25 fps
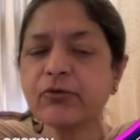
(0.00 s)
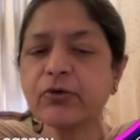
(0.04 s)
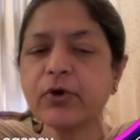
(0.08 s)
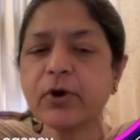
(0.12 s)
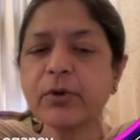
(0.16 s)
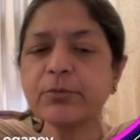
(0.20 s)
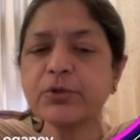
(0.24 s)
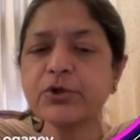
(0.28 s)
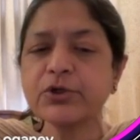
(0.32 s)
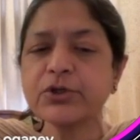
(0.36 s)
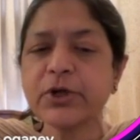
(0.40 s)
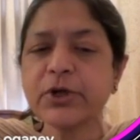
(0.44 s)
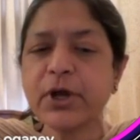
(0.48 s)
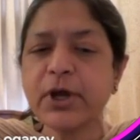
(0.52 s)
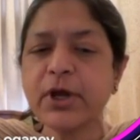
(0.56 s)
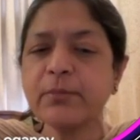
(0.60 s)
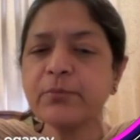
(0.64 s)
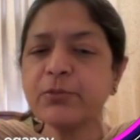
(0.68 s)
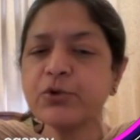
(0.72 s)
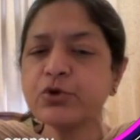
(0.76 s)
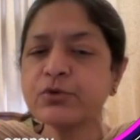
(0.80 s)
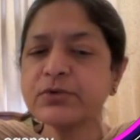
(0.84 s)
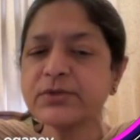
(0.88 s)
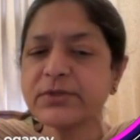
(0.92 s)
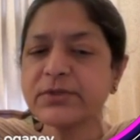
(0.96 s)
from
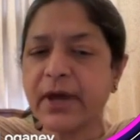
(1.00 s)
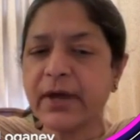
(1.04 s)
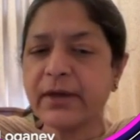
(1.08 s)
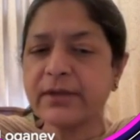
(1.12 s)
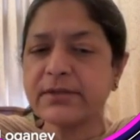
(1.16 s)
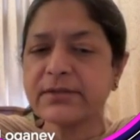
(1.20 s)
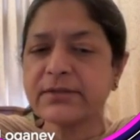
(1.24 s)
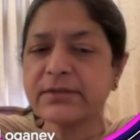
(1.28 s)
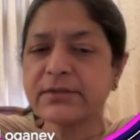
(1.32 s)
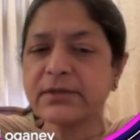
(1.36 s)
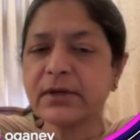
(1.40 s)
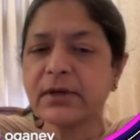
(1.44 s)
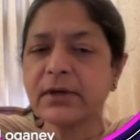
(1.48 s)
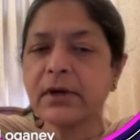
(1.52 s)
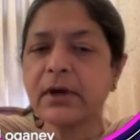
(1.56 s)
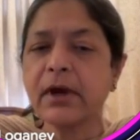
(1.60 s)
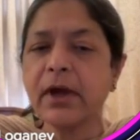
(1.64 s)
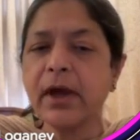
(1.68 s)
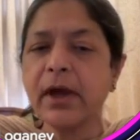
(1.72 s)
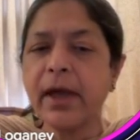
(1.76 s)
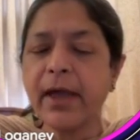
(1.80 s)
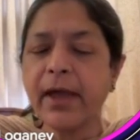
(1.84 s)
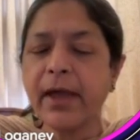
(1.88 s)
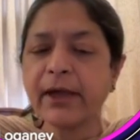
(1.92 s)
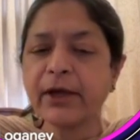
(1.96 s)
shame to science.
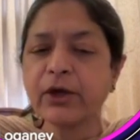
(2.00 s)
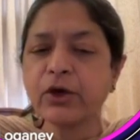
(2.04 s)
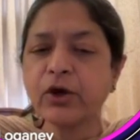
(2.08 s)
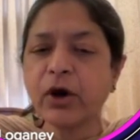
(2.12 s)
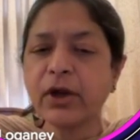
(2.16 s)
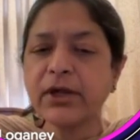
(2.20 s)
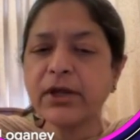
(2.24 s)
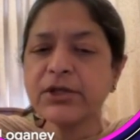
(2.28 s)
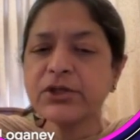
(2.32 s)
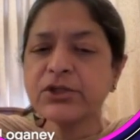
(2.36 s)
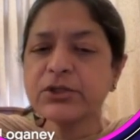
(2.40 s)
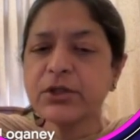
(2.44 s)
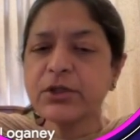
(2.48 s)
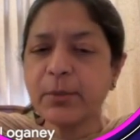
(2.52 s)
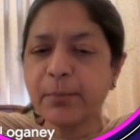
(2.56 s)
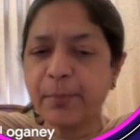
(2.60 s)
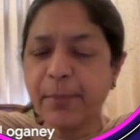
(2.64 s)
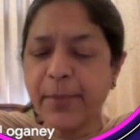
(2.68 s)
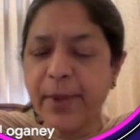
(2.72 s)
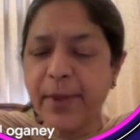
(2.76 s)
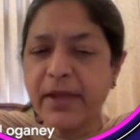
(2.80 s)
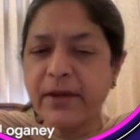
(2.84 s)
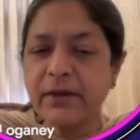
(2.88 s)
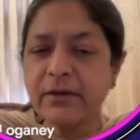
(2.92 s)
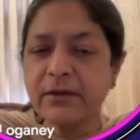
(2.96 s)
Acknowledge the
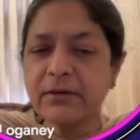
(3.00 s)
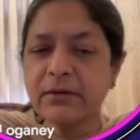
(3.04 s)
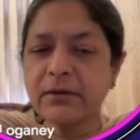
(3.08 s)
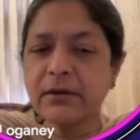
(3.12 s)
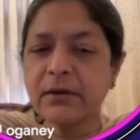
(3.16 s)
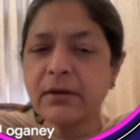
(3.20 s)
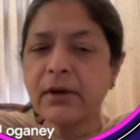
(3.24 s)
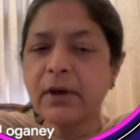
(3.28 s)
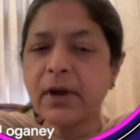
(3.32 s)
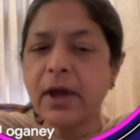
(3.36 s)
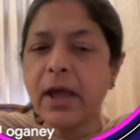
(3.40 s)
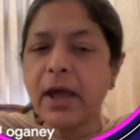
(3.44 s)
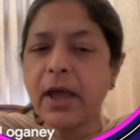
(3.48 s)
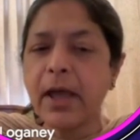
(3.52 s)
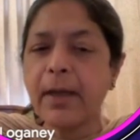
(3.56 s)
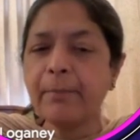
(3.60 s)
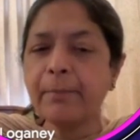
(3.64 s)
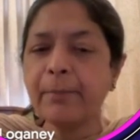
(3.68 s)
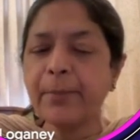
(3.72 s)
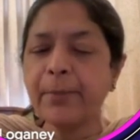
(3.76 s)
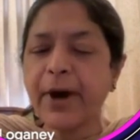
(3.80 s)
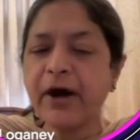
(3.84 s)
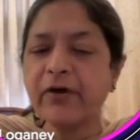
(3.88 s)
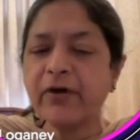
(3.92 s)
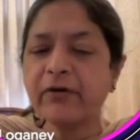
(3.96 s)
pain,
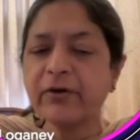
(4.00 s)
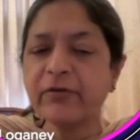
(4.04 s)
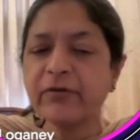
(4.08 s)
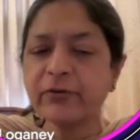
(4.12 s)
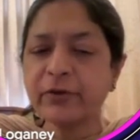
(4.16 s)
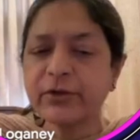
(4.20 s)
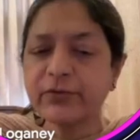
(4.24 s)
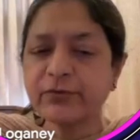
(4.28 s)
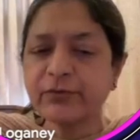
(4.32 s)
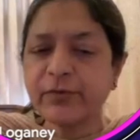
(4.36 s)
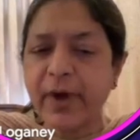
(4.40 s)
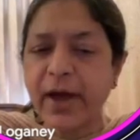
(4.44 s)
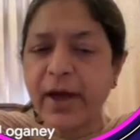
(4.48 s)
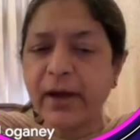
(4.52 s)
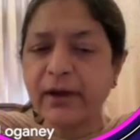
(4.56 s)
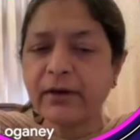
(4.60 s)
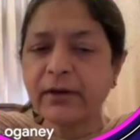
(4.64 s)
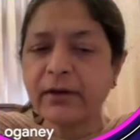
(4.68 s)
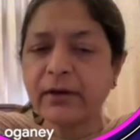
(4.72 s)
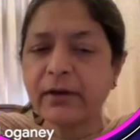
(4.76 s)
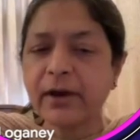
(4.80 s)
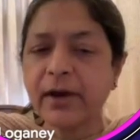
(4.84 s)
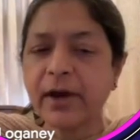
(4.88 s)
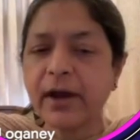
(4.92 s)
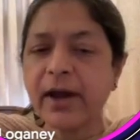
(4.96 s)
empower with
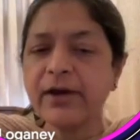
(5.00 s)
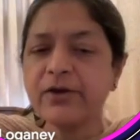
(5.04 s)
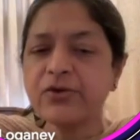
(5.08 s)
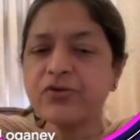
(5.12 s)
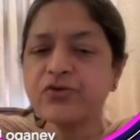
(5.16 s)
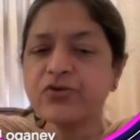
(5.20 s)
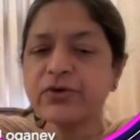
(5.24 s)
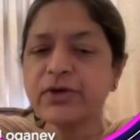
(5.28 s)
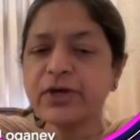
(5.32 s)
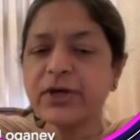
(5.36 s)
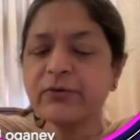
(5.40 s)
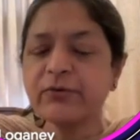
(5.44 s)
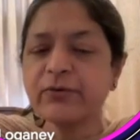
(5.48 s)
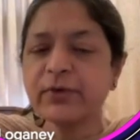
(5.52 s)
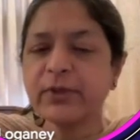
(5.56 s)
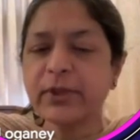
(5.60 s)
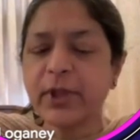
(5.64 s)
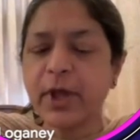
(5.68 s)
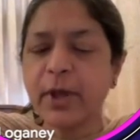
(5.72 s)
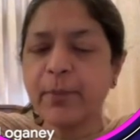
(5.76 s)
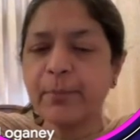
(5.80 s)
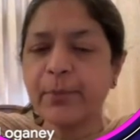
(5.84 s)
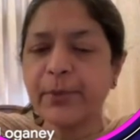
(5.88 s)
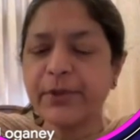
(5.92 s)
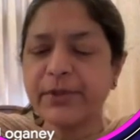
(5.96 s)
fact, and treat
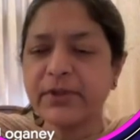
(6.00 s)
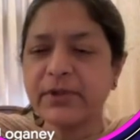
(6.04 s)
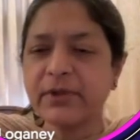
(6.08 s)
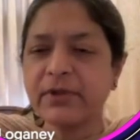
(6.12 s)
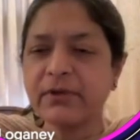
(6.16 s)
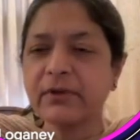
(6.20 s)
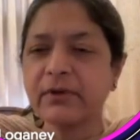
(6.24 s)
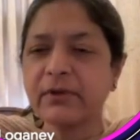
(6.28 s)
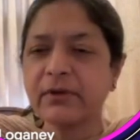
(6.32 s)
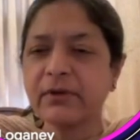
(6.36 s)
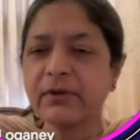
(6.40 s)
with empathy.